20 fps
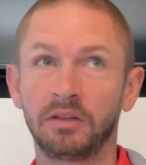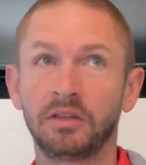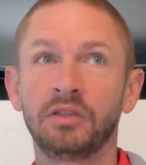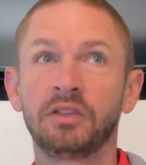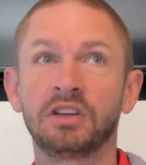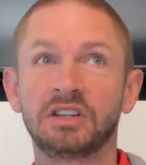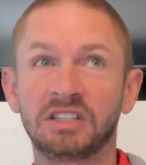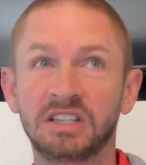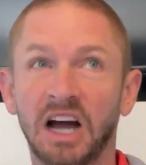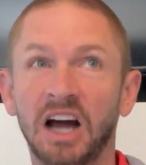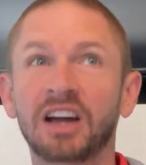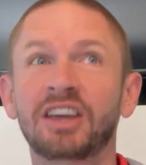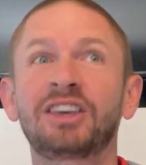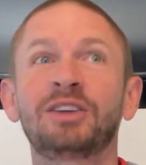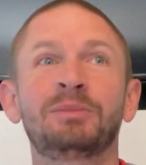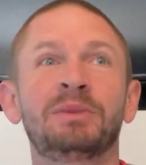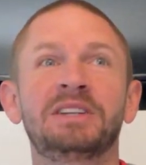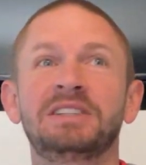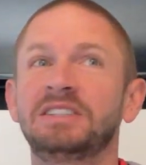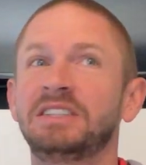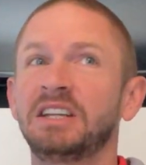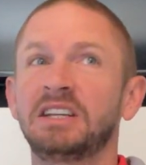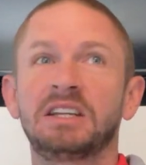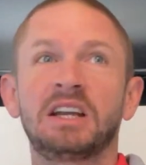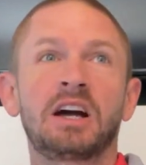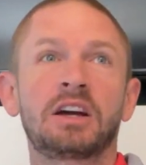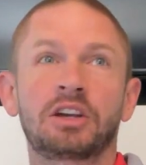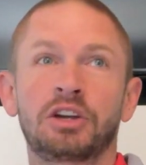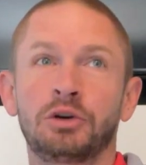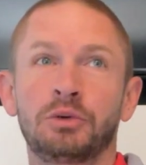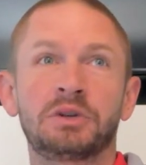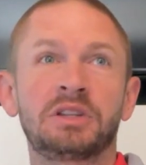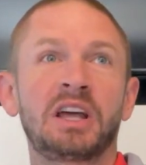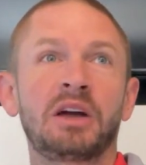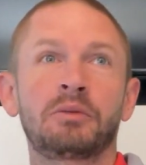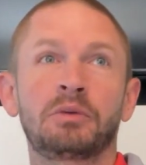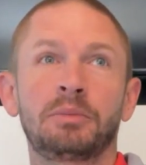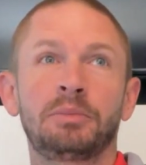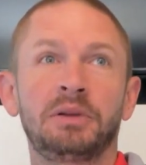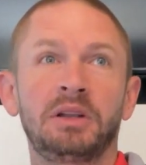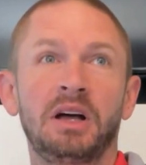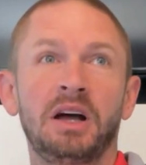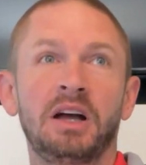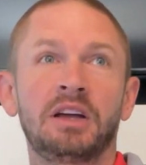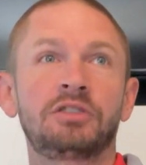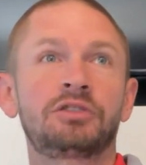The document did not go in that reply,